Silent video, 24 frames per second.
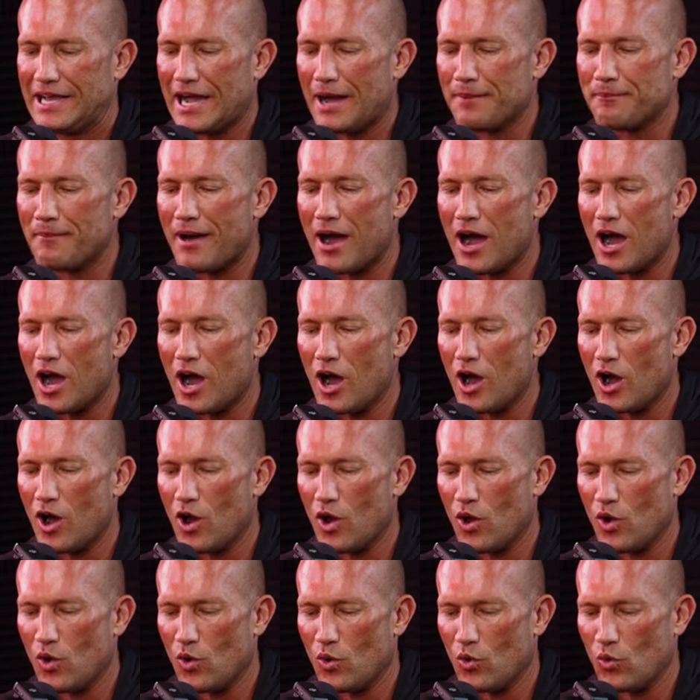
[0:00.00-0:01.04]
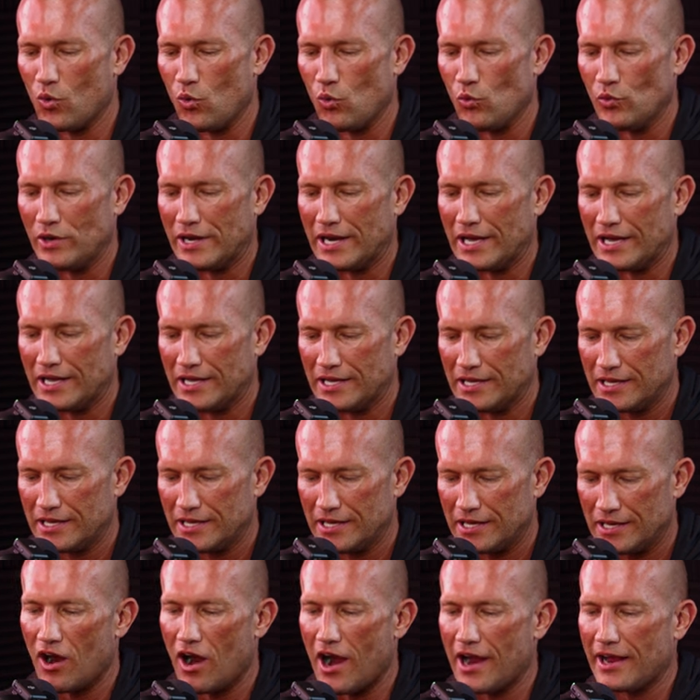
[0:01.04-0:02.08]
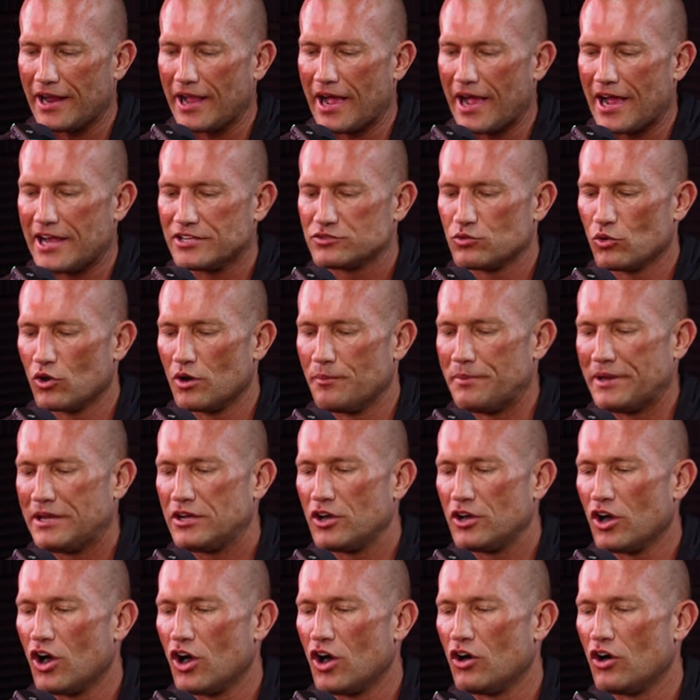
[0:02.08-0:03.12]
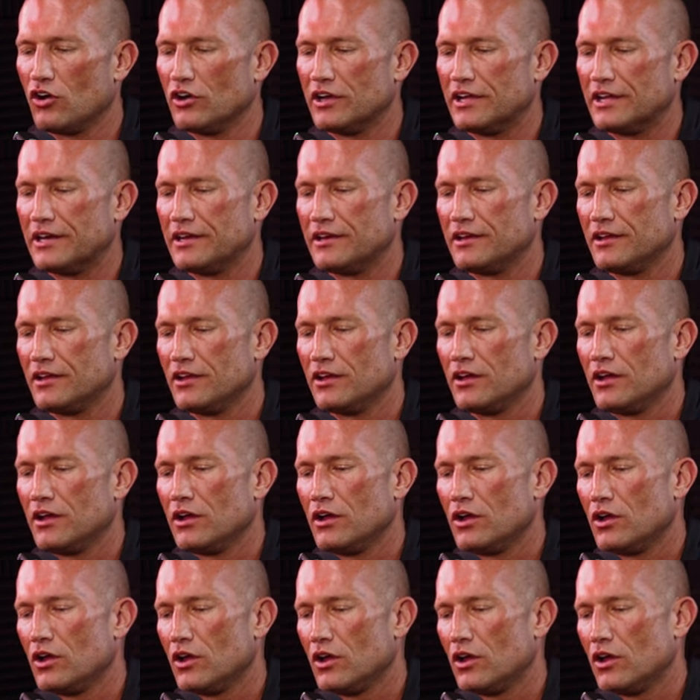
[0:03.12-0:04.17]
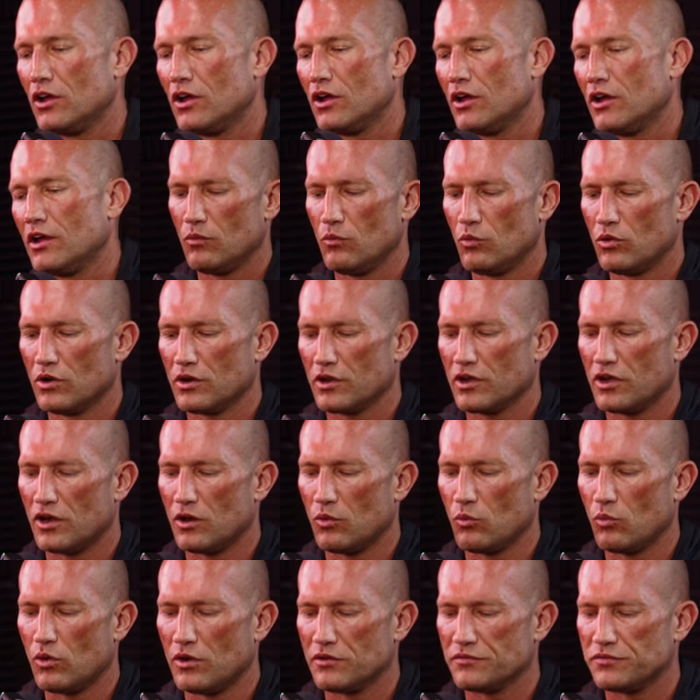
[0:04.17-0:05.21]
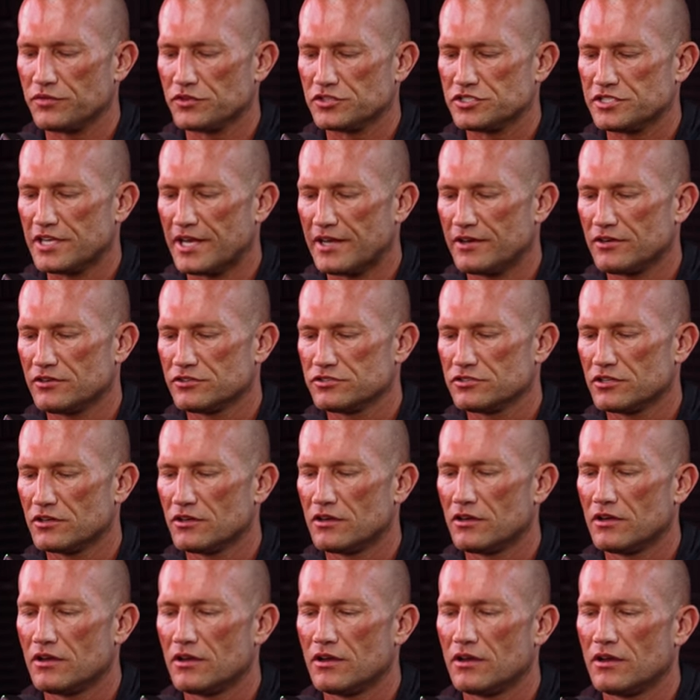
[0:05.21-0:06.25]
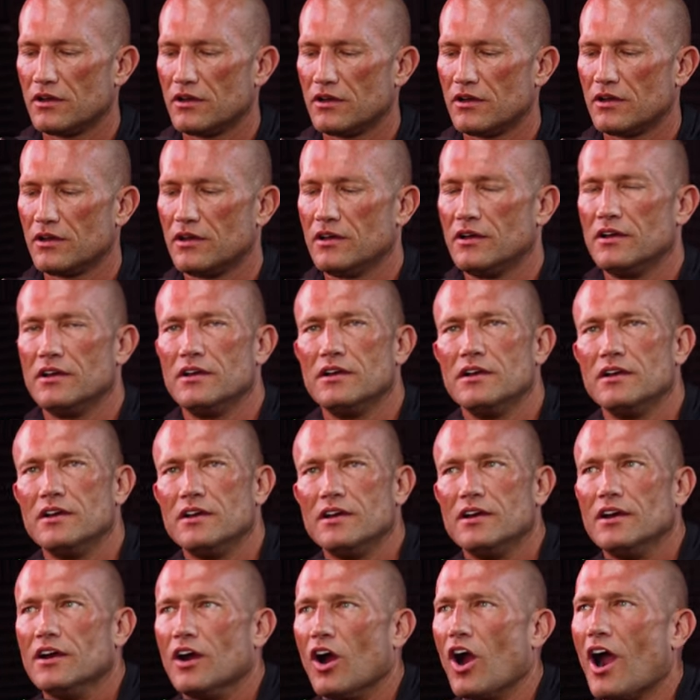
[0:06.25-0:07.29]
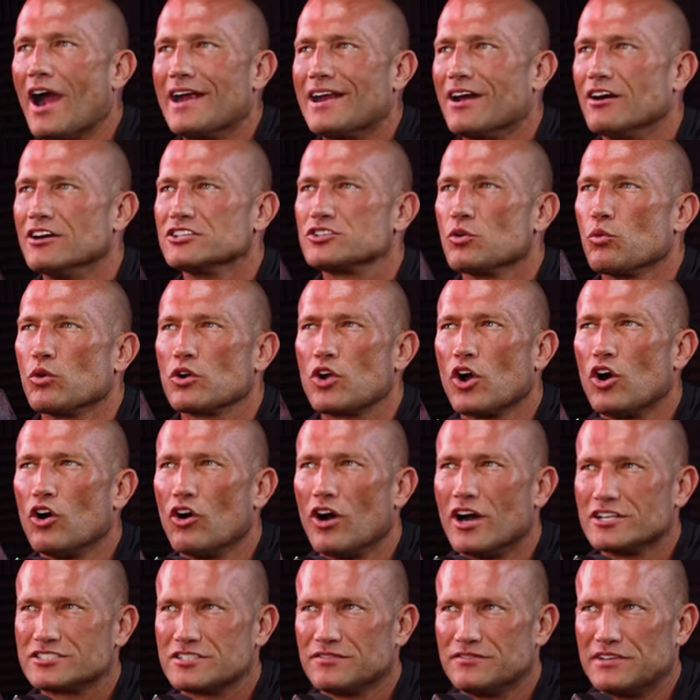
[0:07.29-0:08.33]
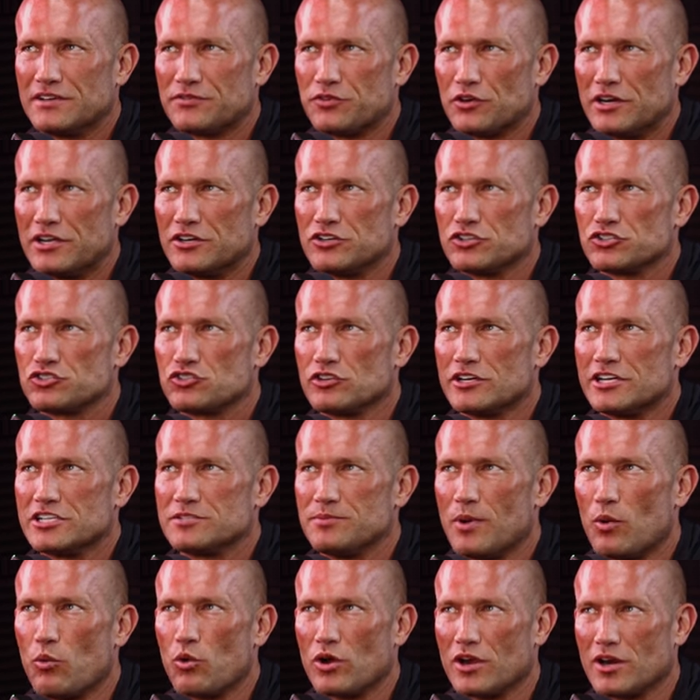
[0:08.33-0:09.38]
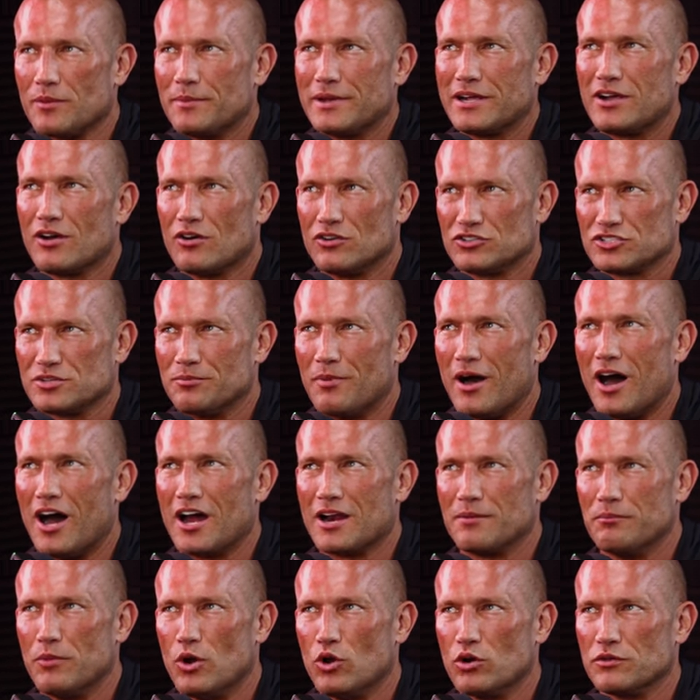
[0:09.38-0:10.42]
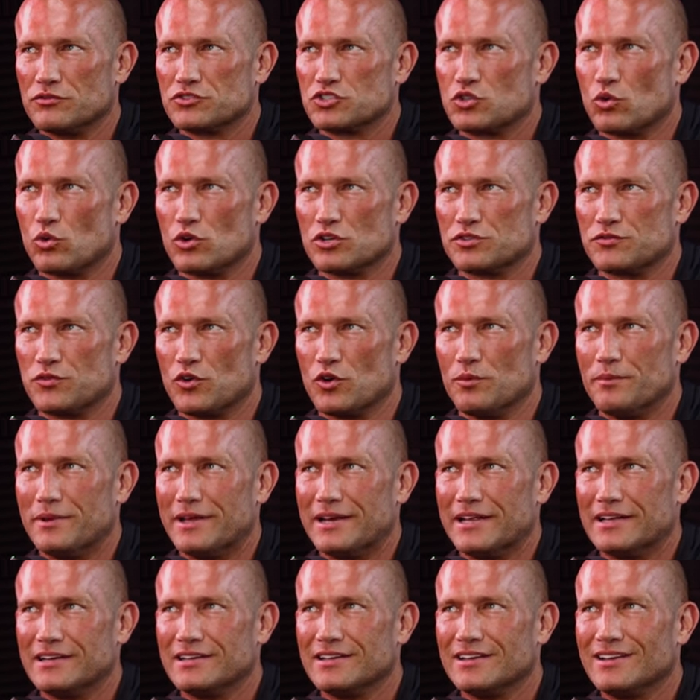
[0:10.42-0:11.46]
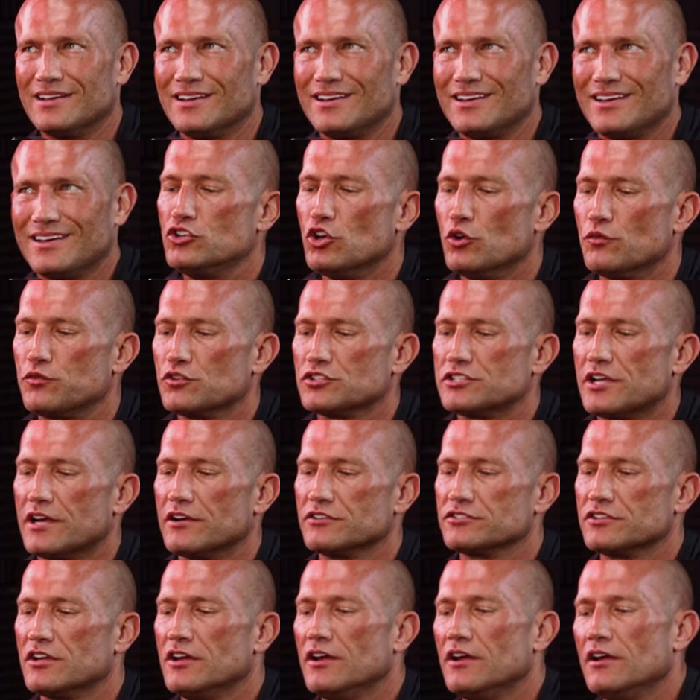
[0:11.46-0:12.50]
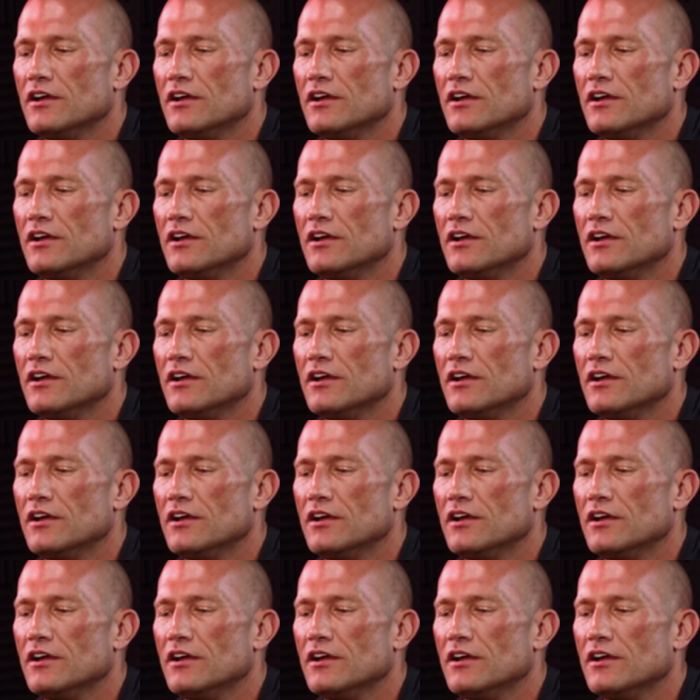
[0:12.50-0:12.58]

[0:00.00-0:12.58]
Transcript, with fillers: Come on. All right, guys, we're going to be calling. Thank you for calling. We're going to call one for sales. All right, now listen, we're calling lots of different industries, but we're going to be calling some automotive stores for a minute. Two for sales.